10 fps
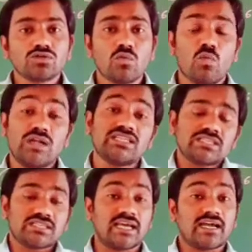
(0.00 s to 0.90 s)
So what is the
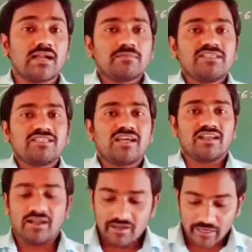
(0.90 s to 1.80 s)
second bit,
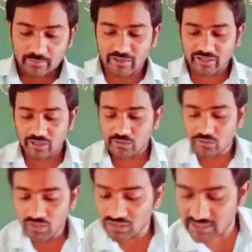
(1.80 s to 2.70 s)
sir? Let me tell
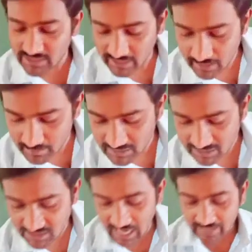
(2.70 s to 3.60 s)
you. The second bit
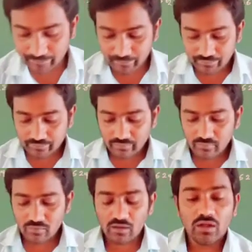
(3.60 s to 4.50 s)
is that
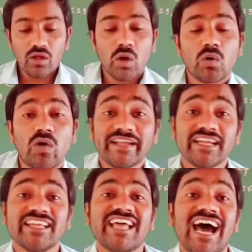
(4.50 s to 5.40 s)

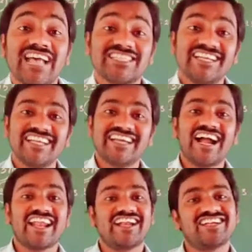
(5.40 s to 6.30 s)
writing in the ascending
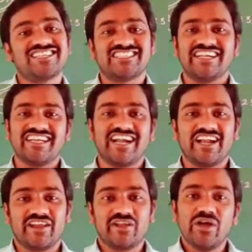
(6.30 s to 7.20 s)
order and descending
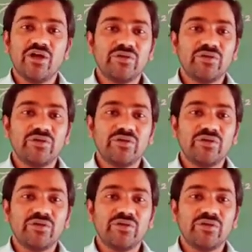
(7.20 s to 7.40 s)
order.